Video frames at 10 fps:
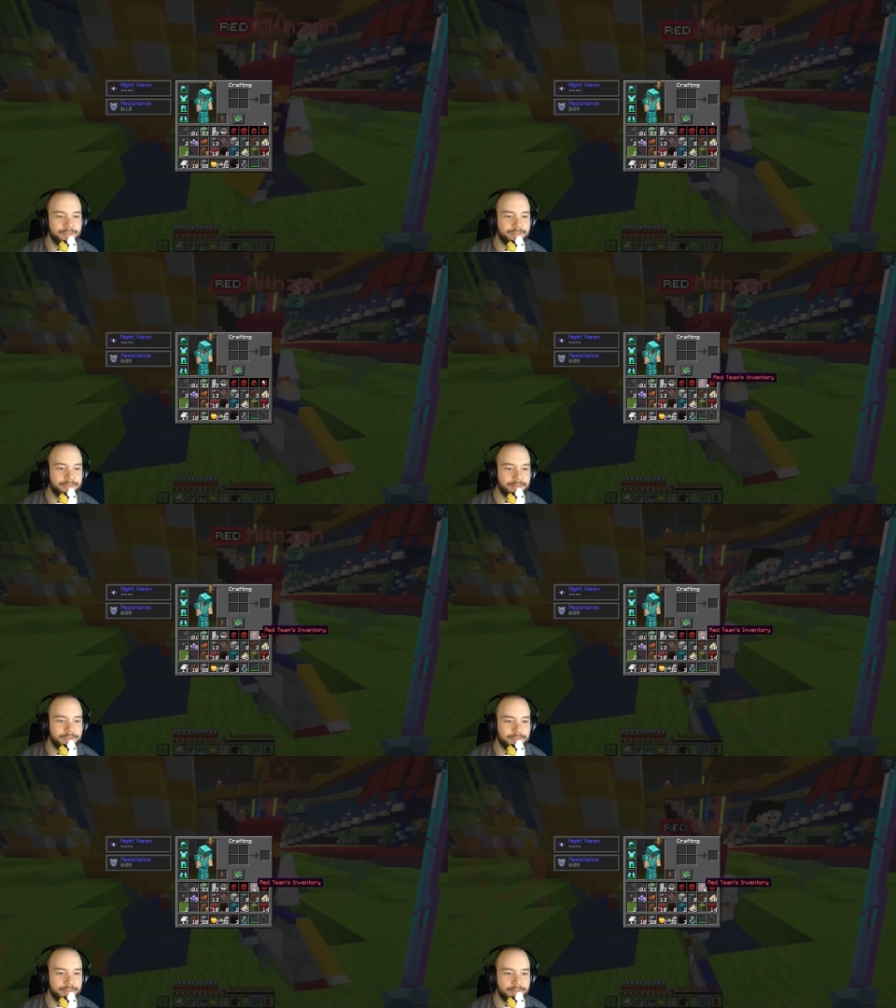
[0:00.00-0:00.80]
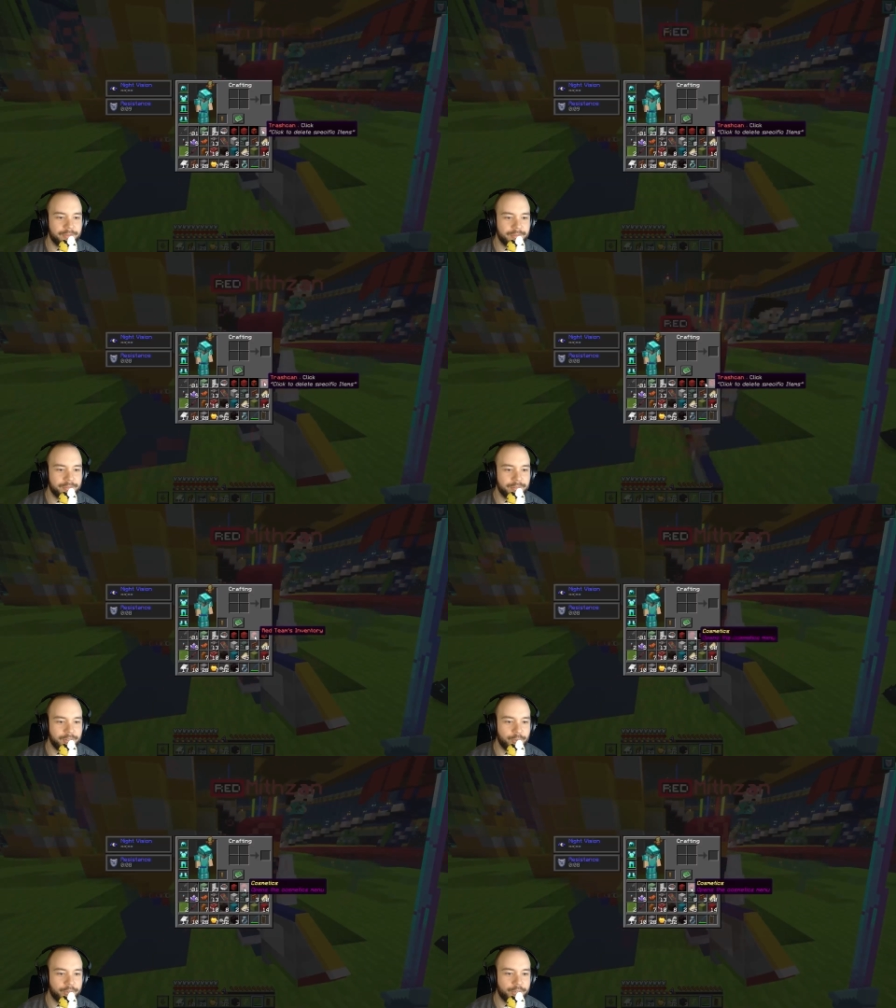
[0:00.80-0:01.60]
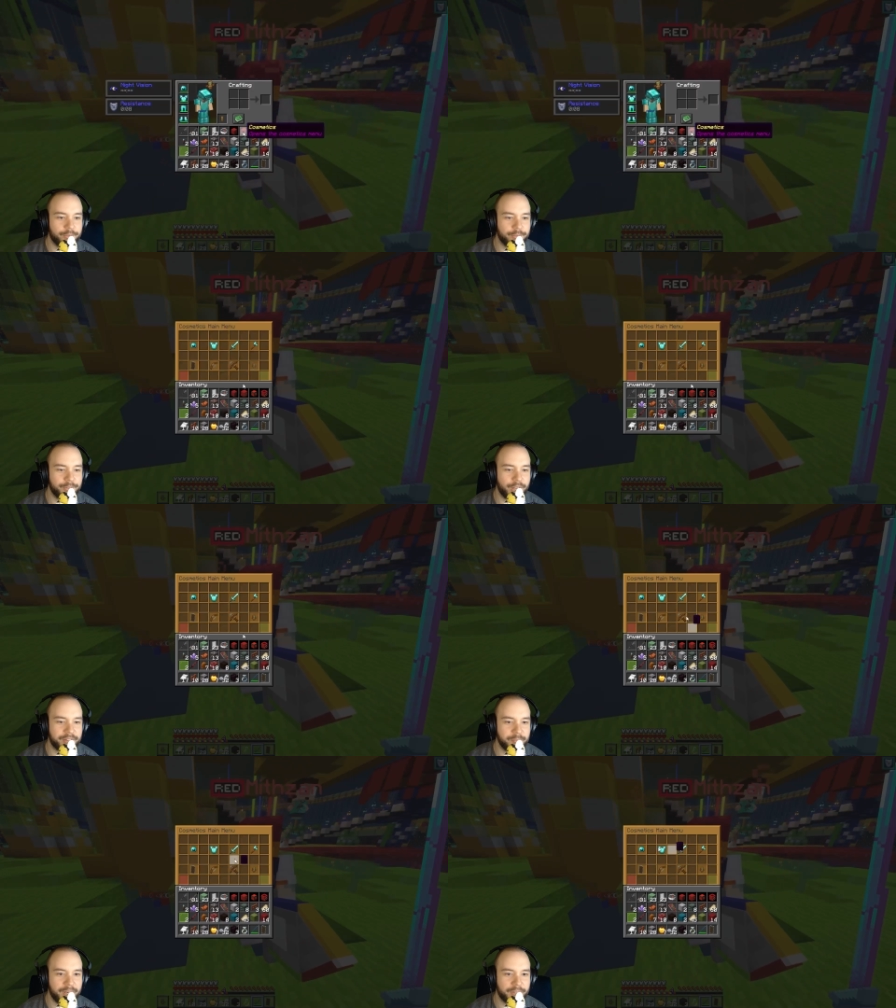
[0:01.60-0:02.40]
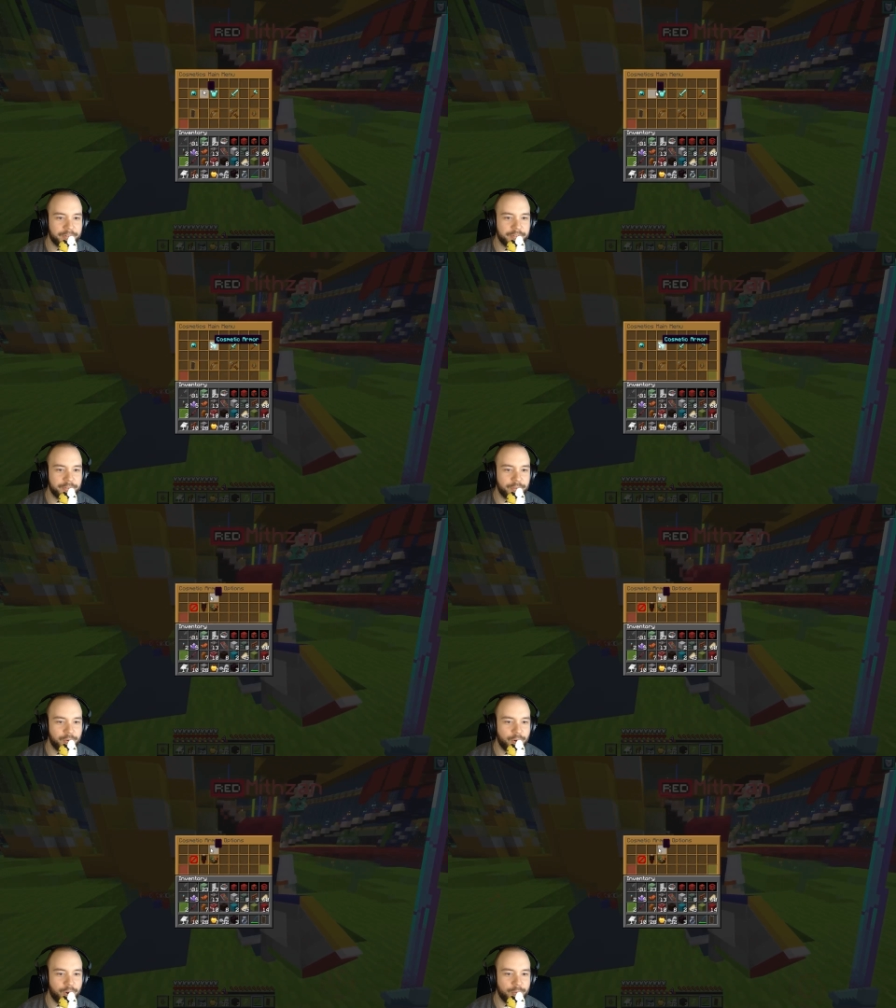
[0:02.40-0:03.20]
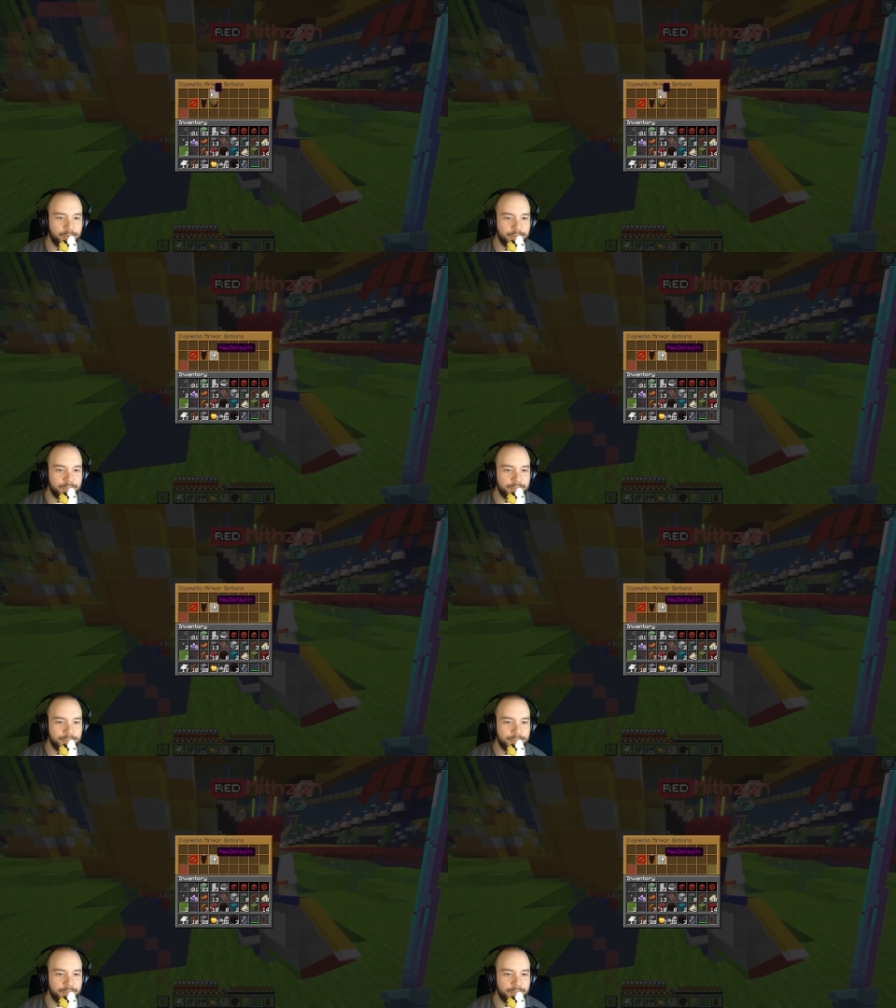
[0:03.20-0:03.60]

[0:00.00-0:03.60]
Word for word: and go to armor. Okay, cosmetics, armor.